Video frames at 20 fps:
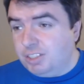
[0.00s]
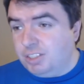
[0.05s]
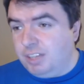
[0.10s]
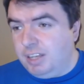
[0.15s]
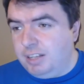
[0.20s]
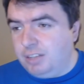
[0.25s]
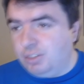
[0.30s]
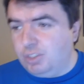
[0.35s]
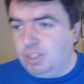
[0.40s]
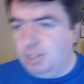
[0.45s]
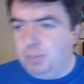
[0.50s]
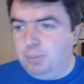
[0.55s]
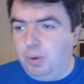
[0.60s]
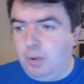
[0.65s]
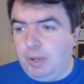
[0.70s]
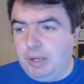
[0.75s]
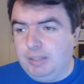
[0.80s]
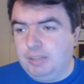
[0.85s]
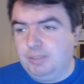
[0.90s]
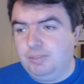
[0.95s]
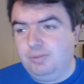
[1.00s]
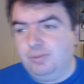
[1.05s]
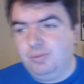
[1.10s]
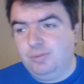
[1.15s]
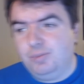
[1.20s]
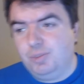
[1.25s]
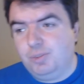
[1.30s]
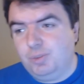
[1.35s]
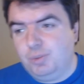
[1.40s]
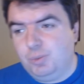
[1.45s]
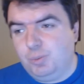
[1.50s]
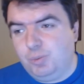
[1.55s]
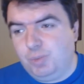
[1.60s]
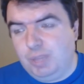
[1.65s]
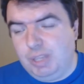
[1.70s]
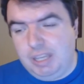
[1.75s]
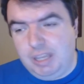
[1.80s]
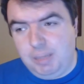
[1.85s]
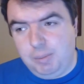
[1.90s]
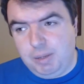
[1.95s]
It's an interesting point
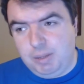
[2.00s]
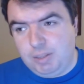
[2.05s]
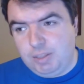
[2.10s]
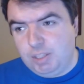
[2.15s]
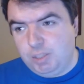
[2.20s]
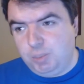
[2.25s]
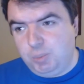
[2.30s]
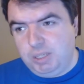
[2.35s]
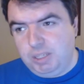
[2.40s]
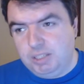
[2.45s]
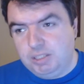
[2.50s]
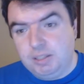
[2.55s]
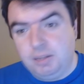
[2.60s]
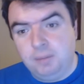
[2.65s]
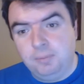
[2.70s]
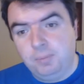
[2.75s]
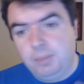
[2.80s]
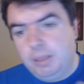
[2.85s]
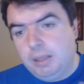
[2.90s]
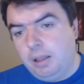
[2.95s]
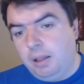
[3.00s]
thinking about this because